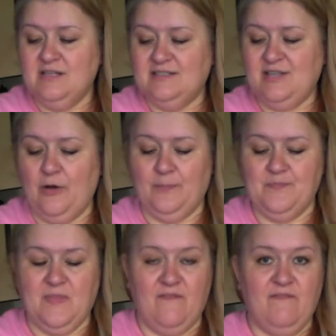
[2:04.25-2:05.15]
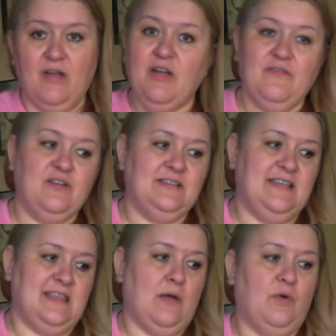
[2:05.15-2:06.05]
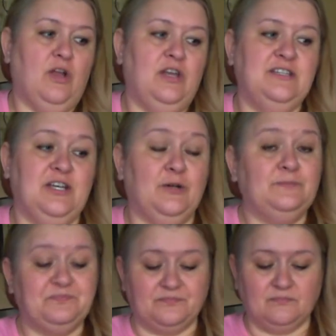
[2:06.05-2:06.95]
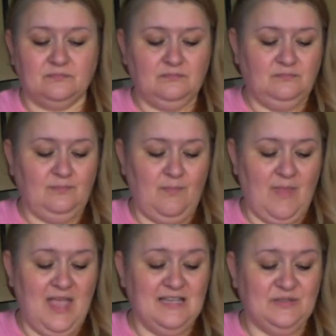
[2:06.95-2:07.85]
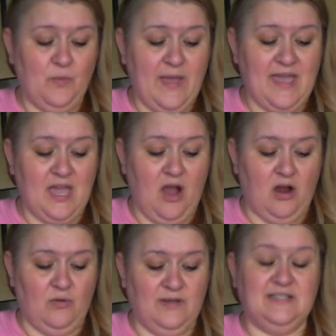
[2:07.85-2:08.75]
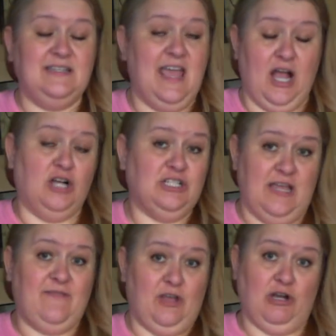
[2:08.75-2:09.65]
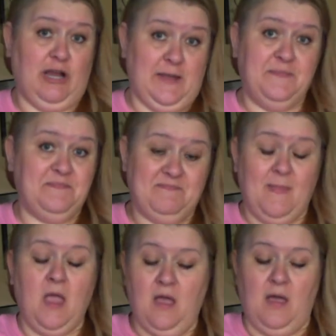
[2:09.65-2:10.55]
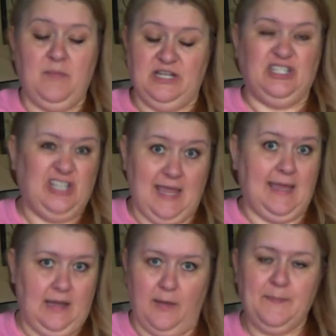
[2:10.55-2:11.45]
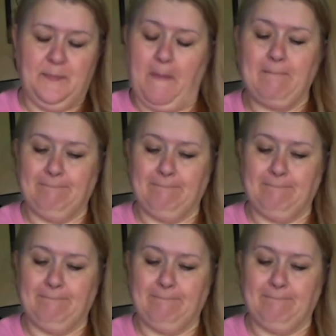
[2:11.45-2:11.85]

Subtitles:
So the very first thing that we're going to do is we are going to take our shaving cream. I'm going to shake it up.